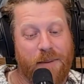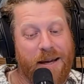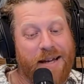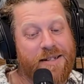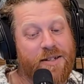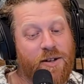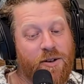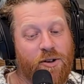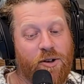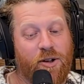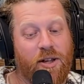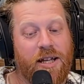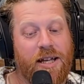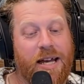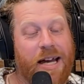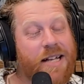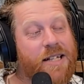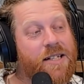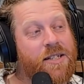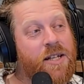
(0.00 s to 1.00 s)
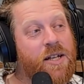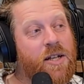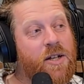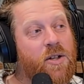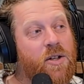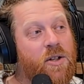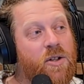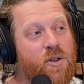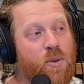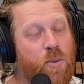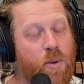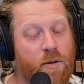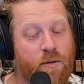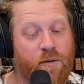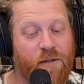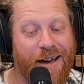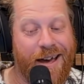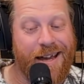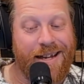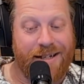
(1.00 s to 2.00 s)
as early as
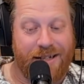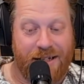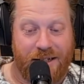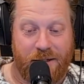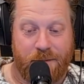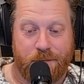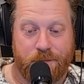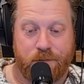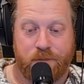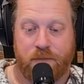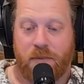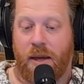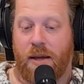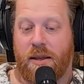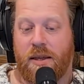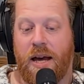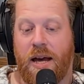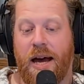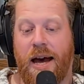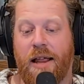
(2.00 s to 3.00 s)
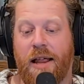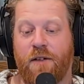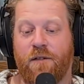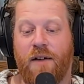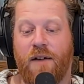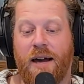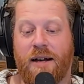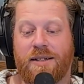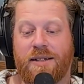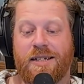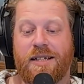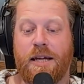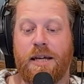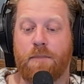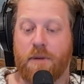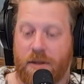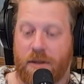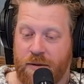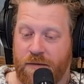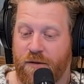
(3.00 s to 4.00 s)
1280. The Halifax
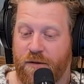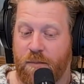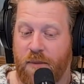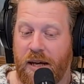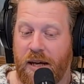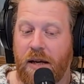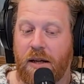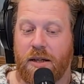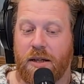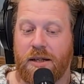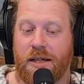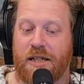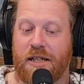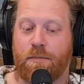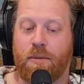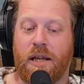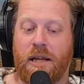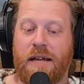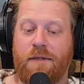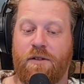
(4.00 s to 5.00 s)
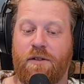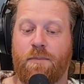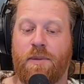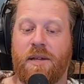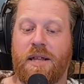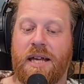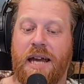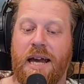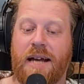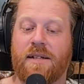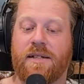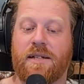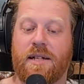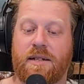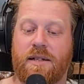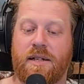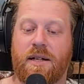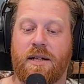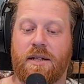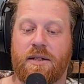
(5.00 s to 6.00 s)
gibbet from England is believed to be the
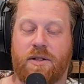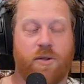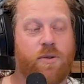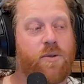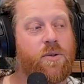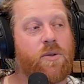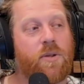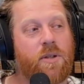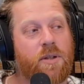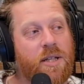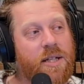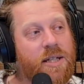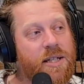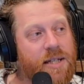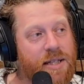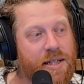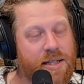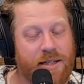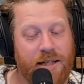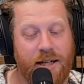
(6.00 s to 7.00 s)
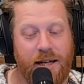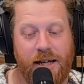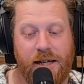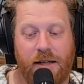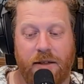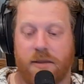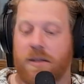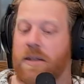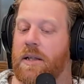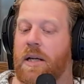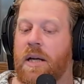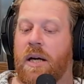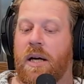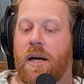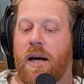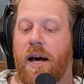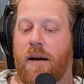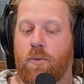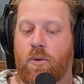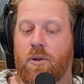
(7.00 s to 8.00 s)
ancestor to the guillotine,
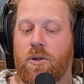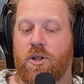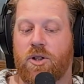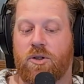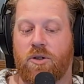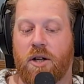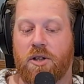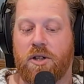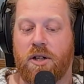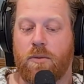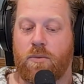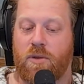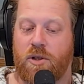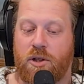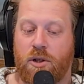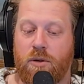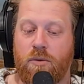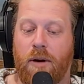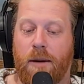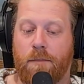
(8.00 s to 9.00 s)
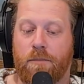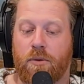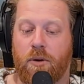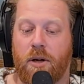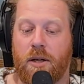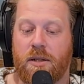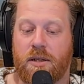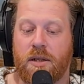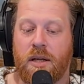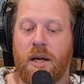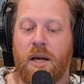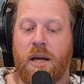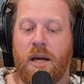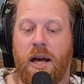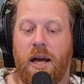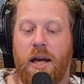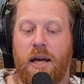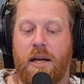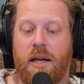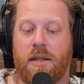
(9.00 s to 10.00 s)
a wooden structure with two uprights
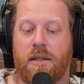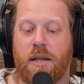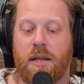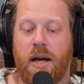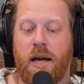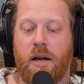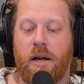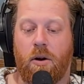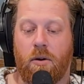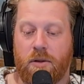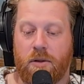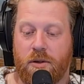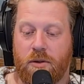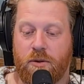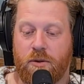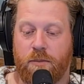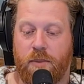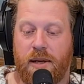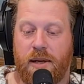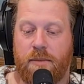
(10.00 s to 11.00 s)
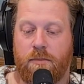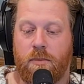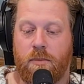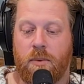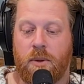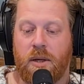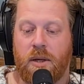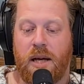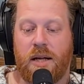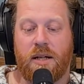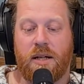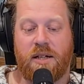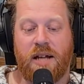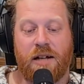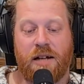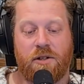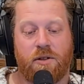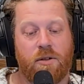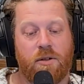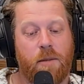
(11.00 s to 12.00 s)
and a horizontal beam, and
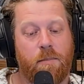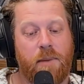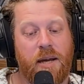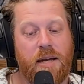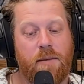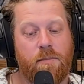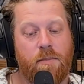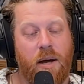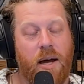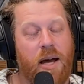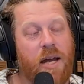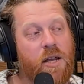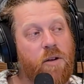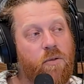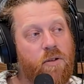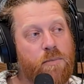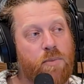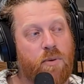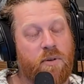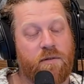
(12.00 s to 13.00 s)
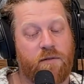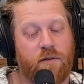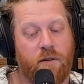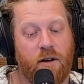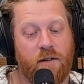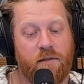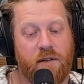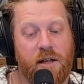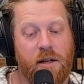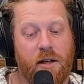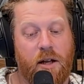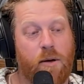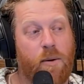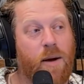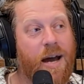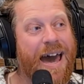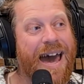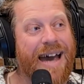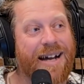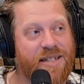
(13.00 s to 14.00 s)
attached to the beam, a 3.5 kilo
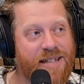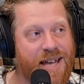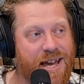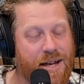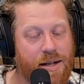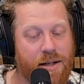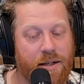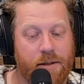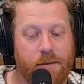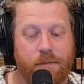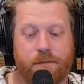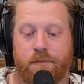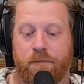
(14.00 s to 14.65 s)
axe head.